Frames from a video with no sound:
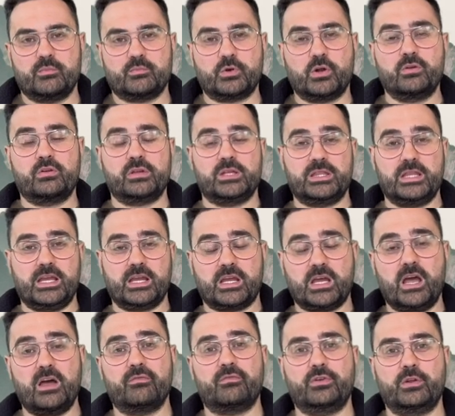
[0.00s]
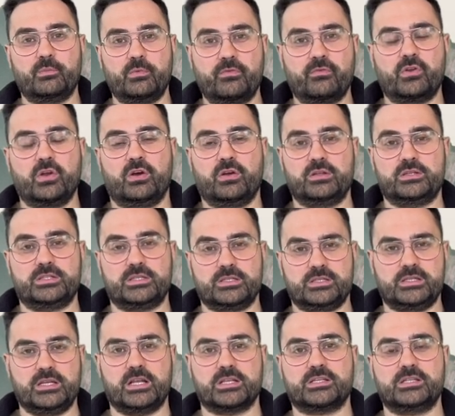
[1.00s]
broken their covenant with God to
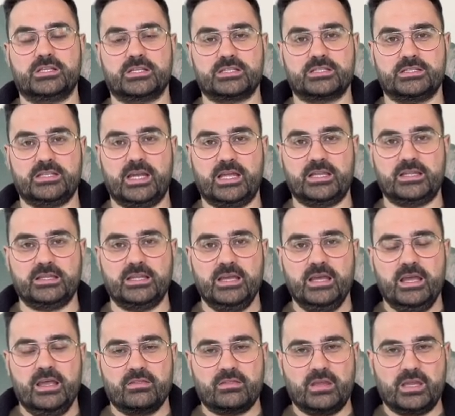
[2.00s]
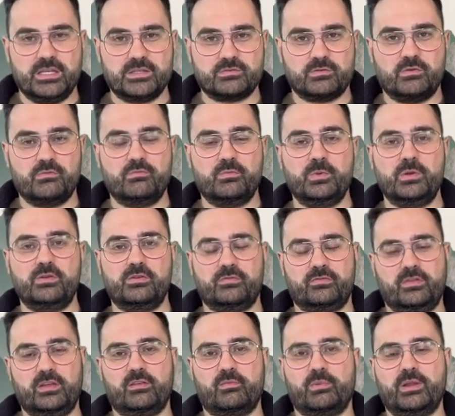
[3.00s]
such an extent that He's removed
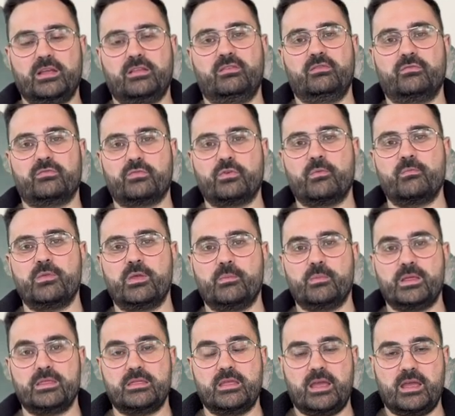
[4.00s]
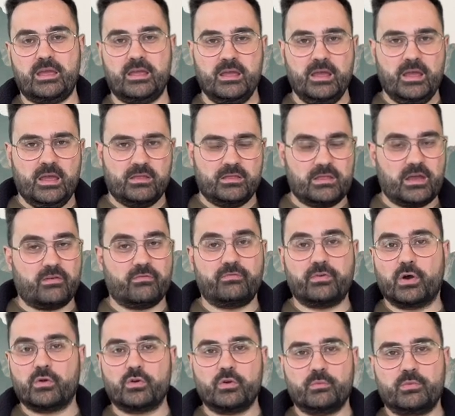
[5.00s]
His blessing from them and they're now
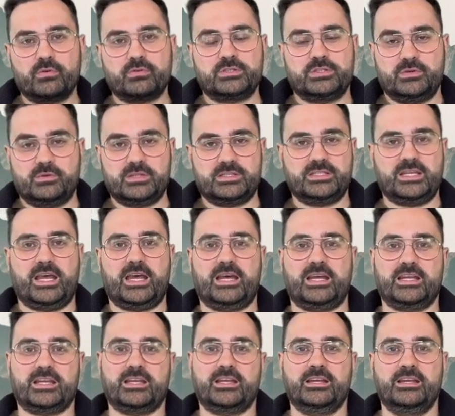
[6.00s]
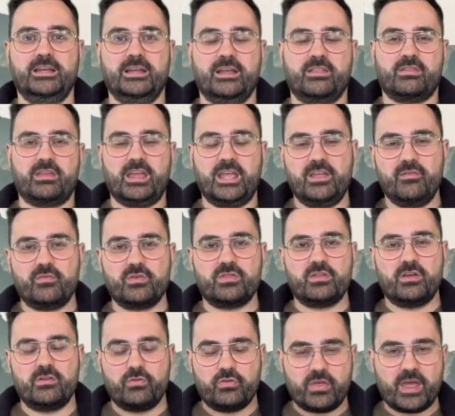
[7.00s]
vulnerable to attack. That even
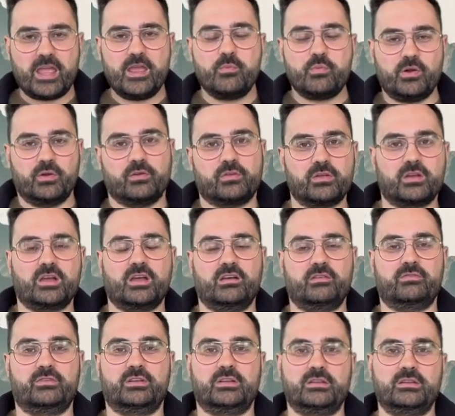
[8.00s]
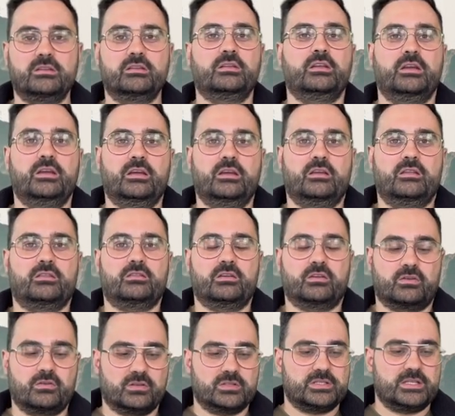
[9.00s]
though they broke the covenant, that
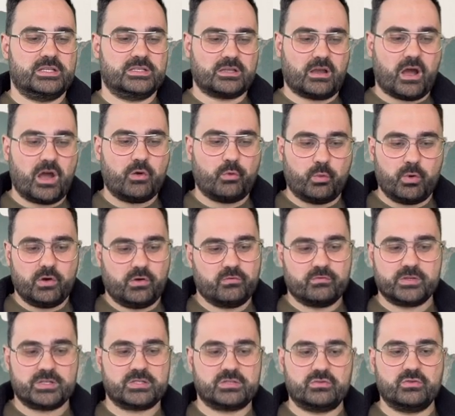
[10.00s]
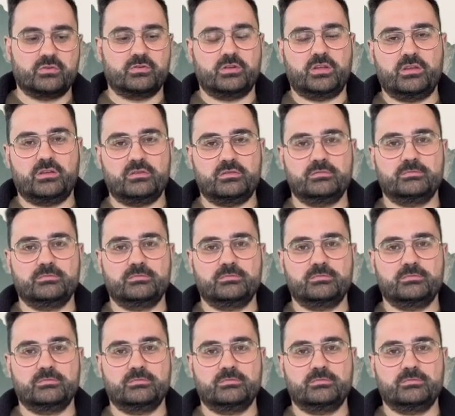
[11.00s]
God says, I will restore you.